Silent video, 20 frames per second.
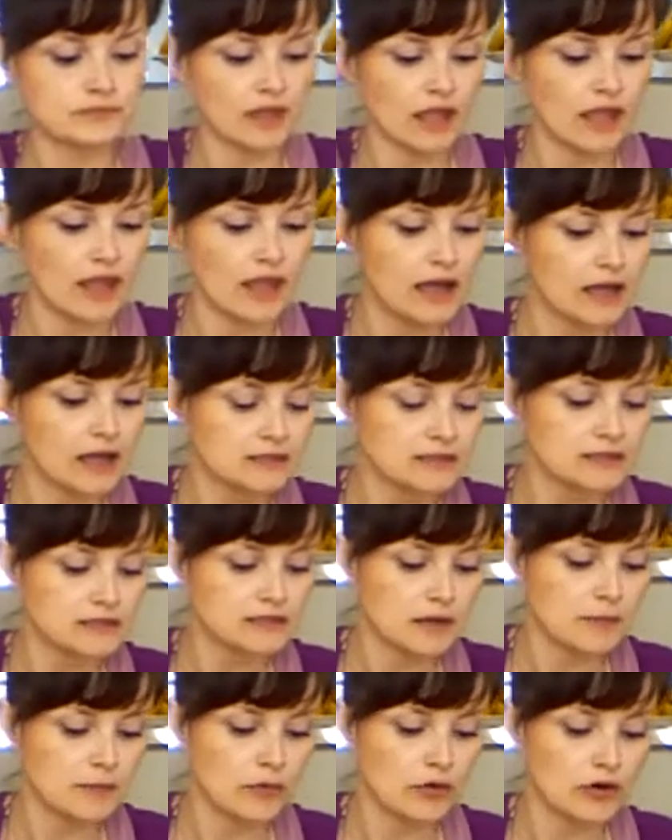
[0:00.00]
and
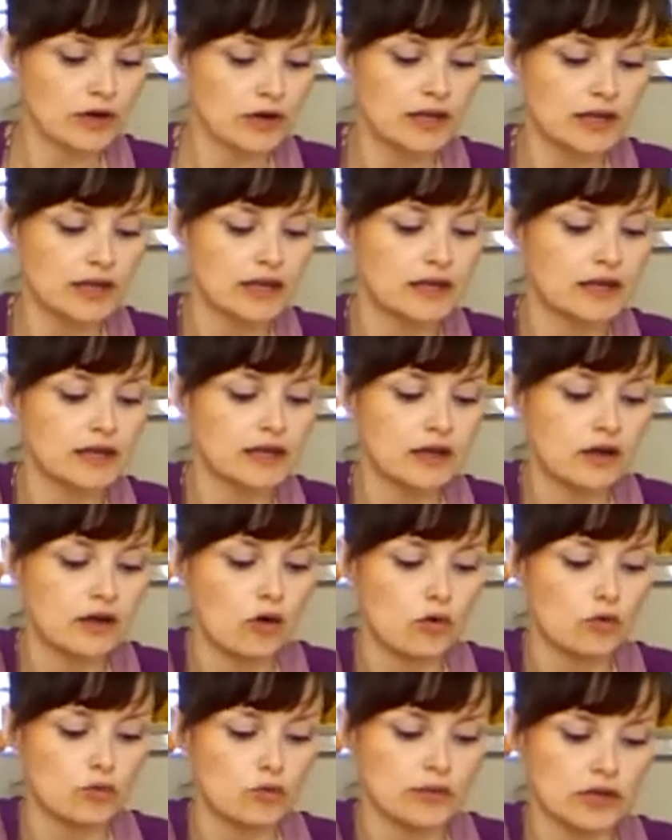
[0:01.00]
some organic
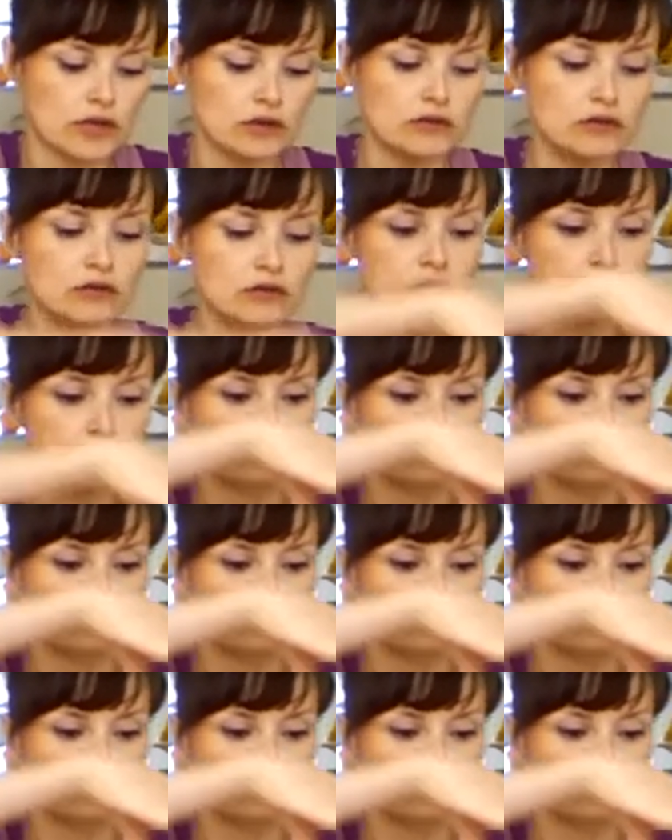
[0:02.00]
oatmeal.